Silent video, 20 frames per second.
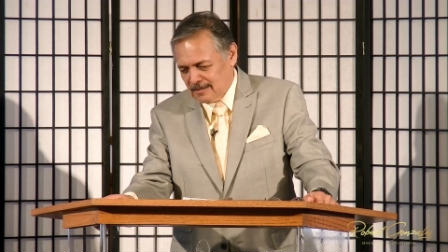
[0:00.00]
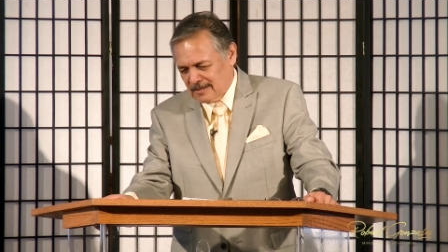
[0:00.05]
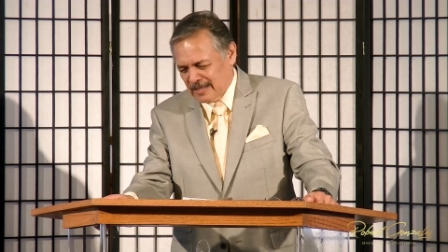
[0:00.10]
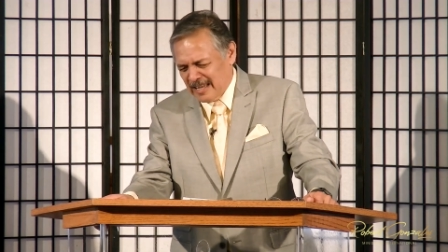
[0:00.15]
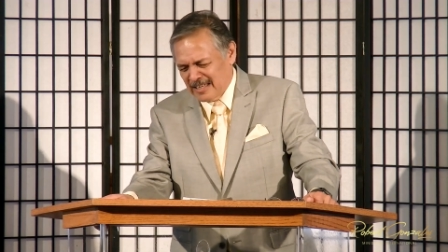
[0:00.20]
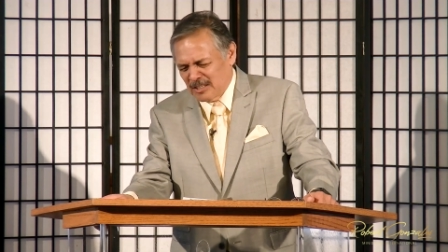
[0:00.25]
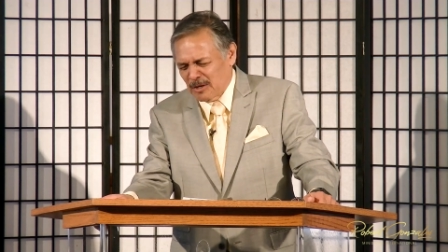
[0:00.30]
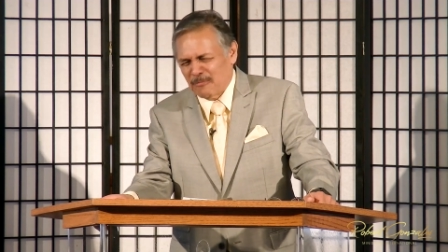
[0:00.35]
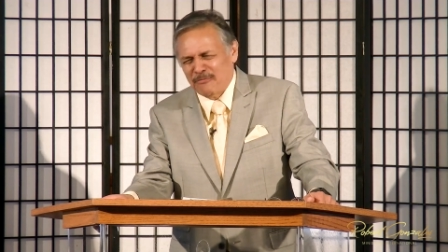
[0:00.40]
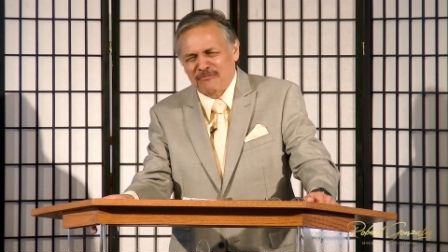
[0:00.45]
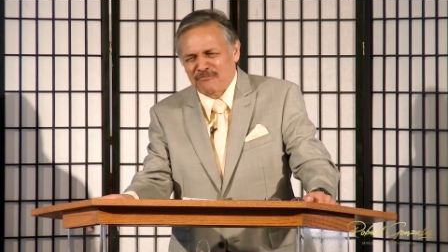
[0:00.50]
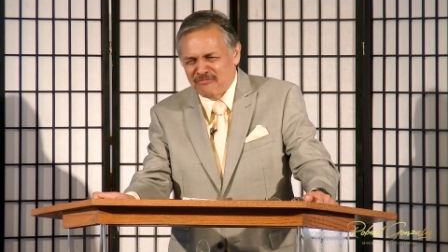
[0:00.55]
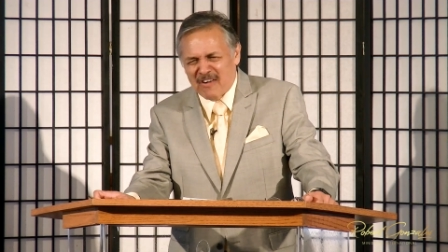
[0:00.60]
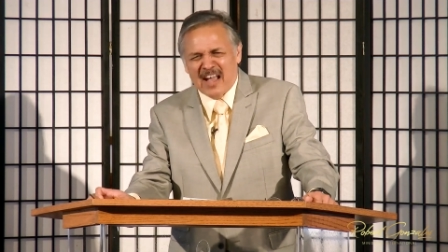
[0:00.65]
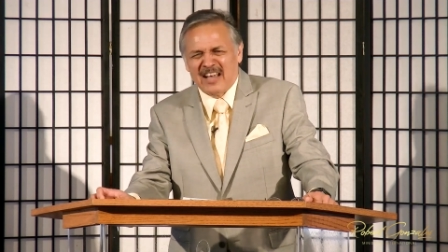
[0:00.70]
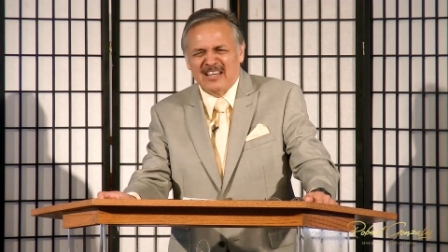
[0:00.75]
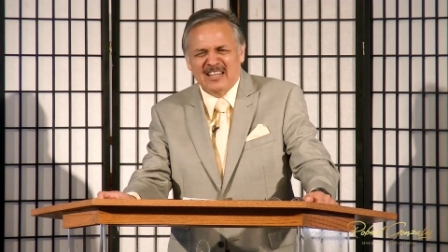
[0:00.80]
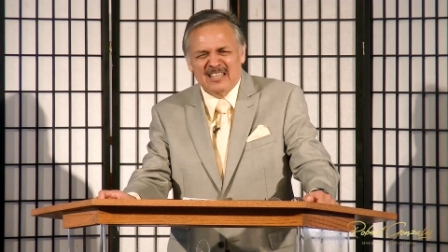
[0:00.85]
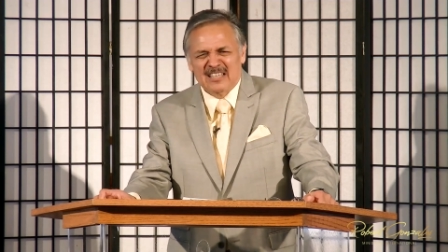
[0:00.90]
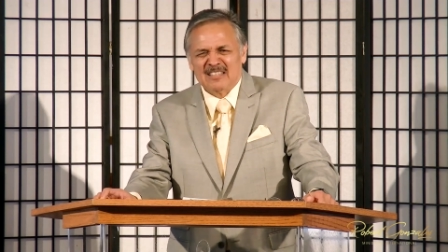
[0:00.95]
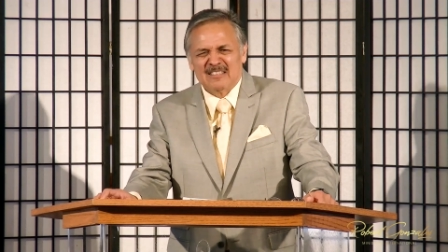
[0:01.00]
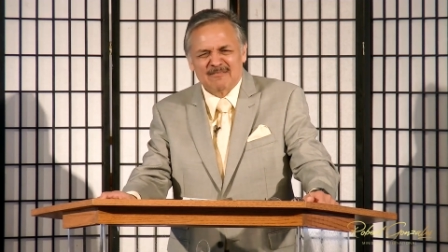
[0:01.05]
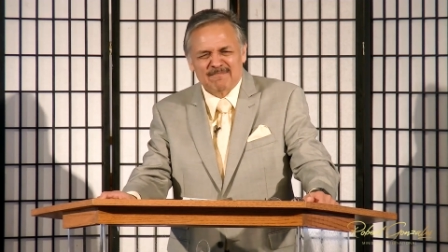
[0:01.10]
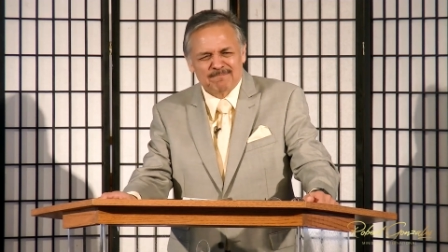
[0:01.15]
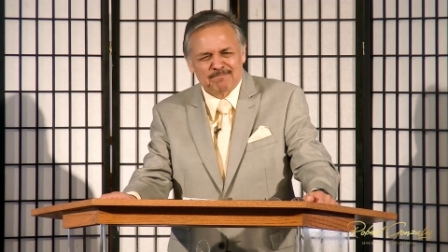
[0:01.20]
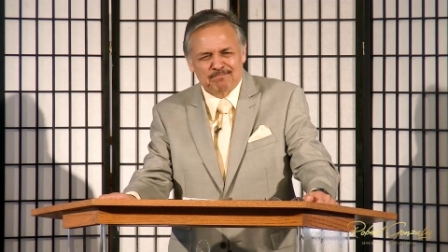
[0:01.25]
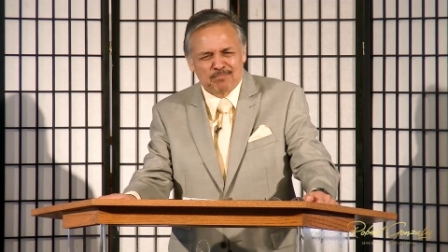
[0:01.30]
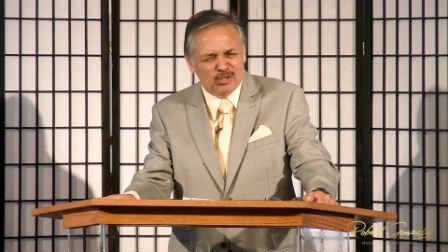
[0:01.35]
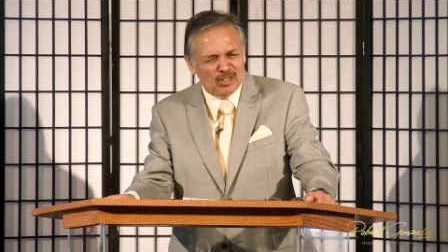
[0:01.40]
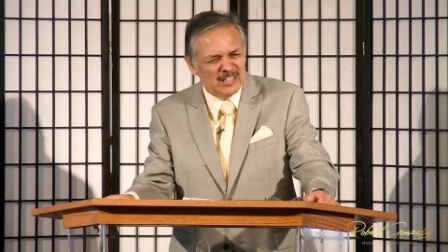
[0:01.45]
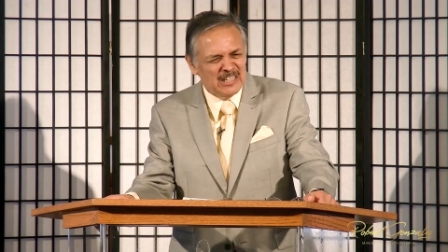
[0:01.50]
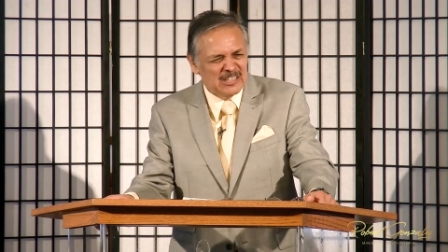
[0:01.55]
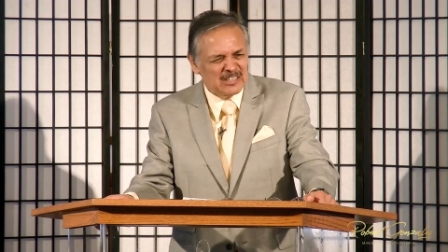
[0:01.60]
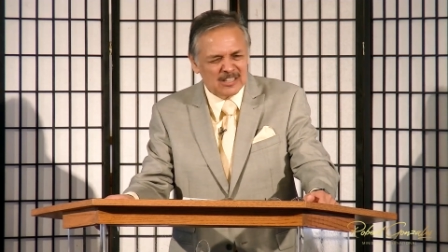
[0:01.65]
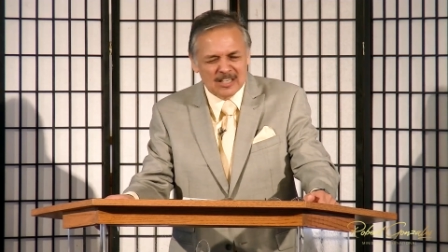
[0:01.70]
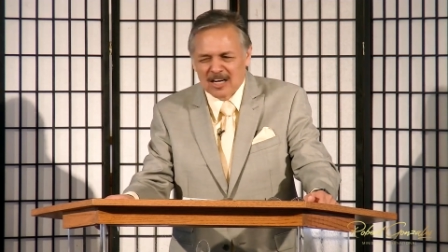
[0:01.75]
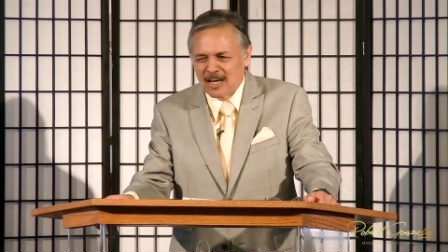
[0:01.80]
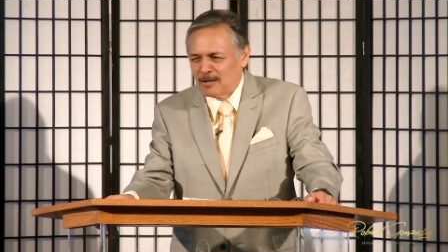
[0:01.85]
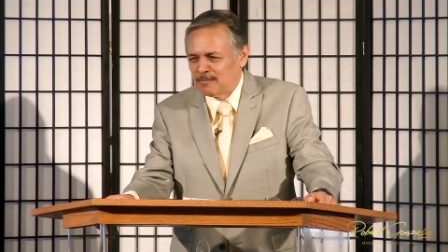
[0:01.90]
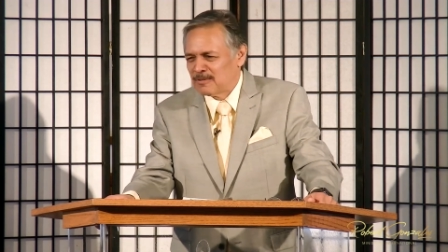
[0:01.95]
They end up fighting and police
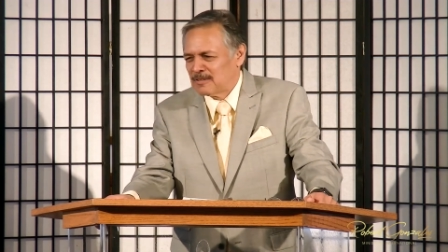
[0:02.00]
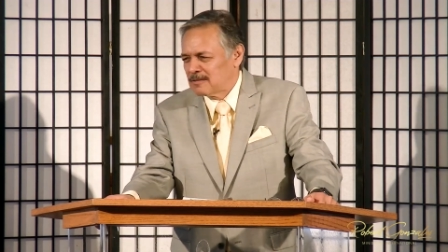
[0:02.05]
come.